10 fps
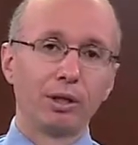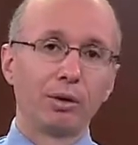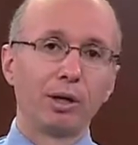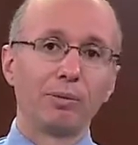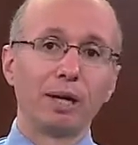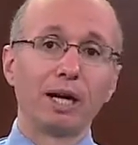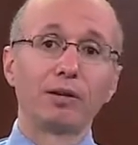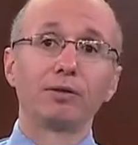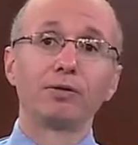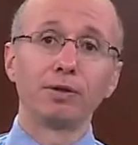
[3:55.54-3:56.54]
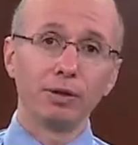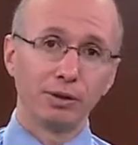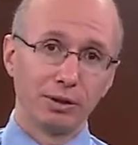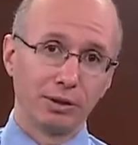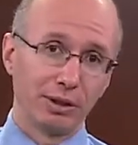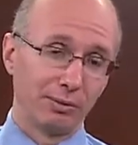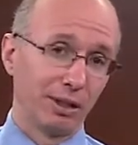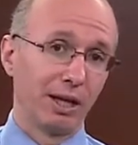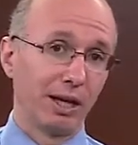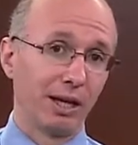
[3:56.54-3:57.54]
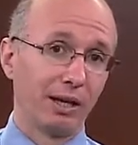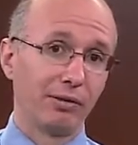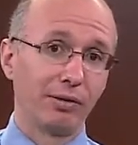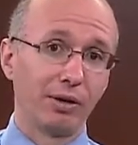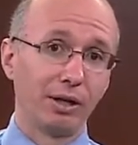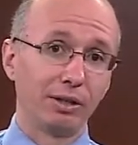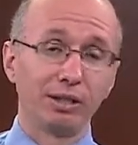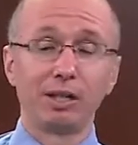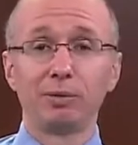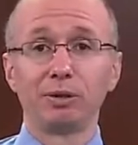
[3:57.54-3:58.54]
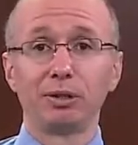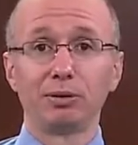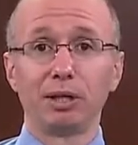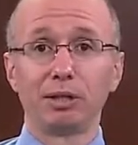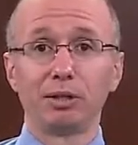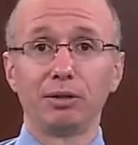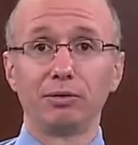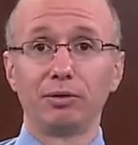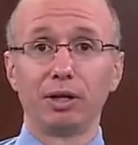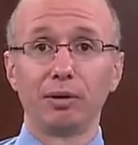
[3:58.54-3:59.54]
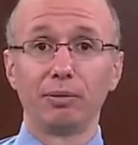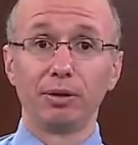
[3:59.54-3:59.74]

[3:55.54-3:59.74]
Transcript: going back further than we have a temperature record from